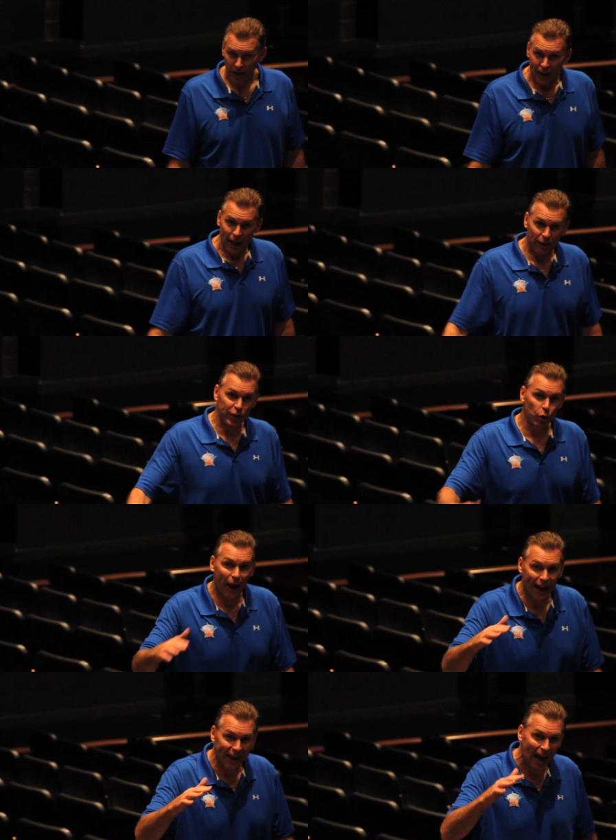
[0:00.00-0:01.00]
if you
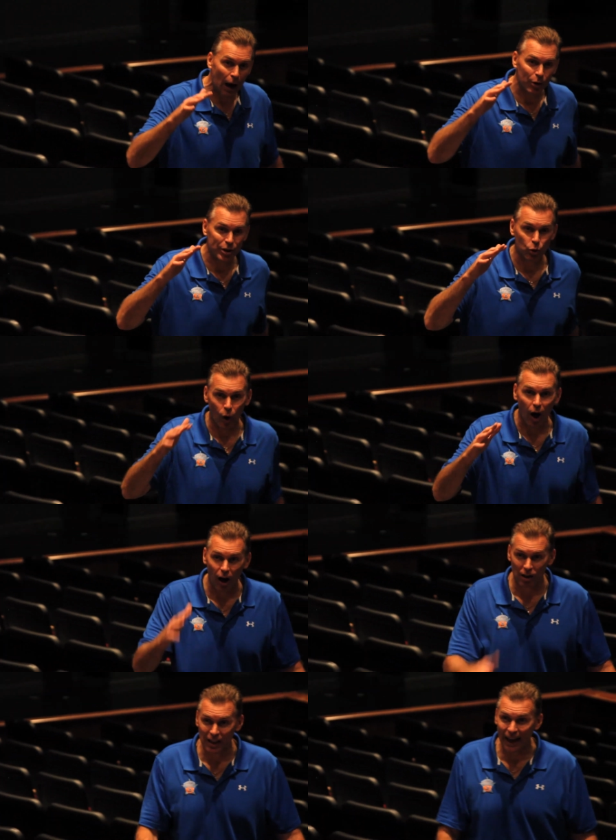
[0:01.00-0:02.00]
hang out with the
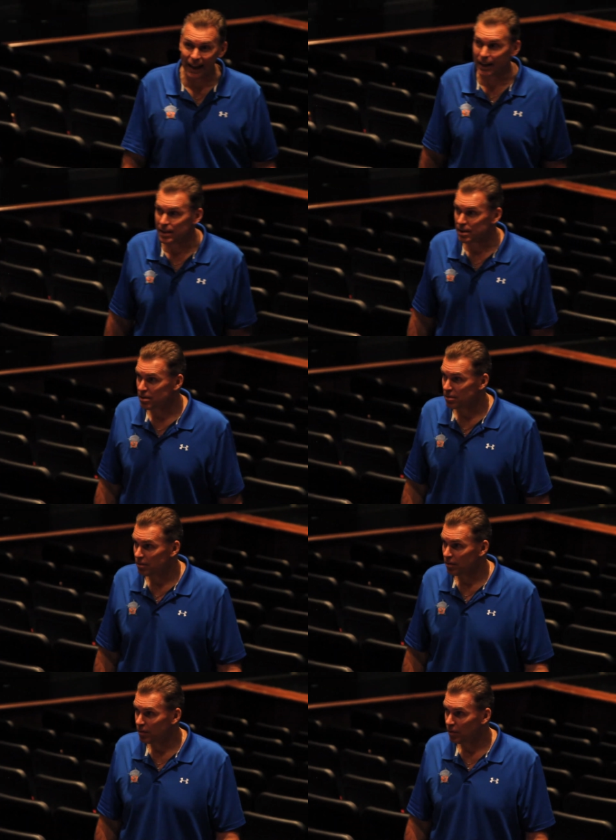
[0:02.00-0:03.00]
wrong ladies,
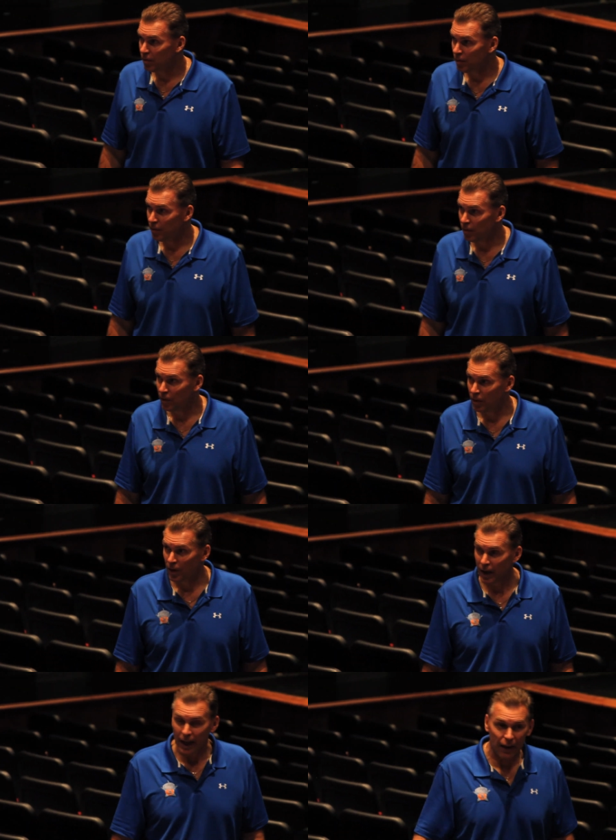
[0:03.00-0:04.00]

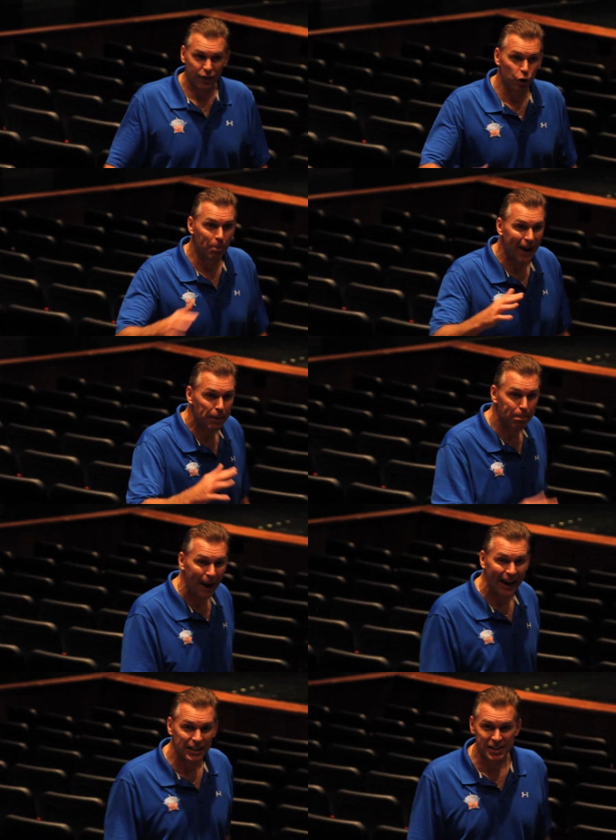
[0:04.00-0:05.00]
if you make
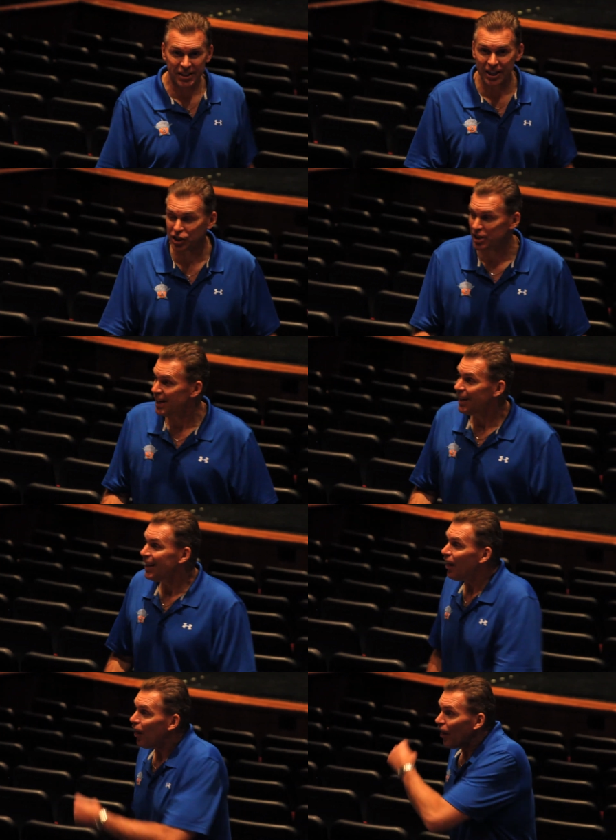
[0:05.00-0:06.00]
bad decisions,
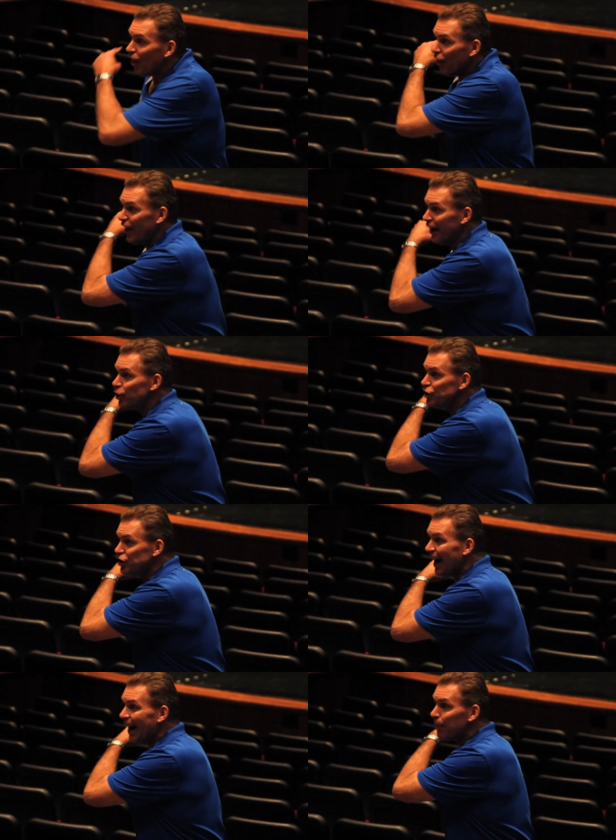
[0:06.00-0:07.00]
their
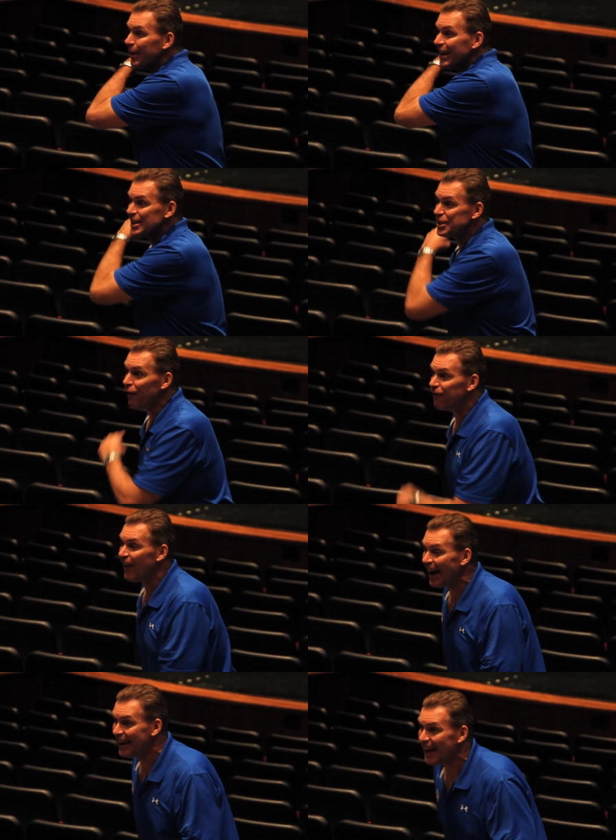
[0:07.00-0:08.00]
job is to
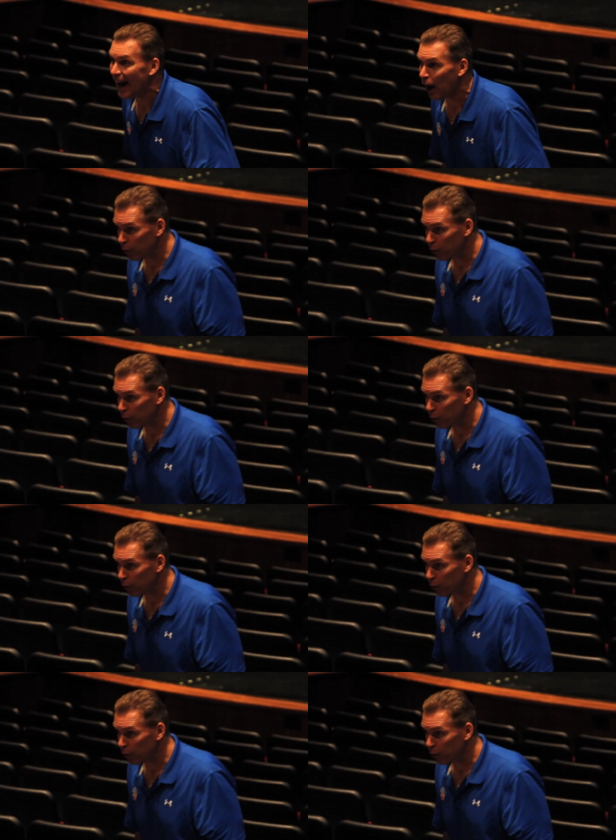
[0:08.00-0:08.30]
find out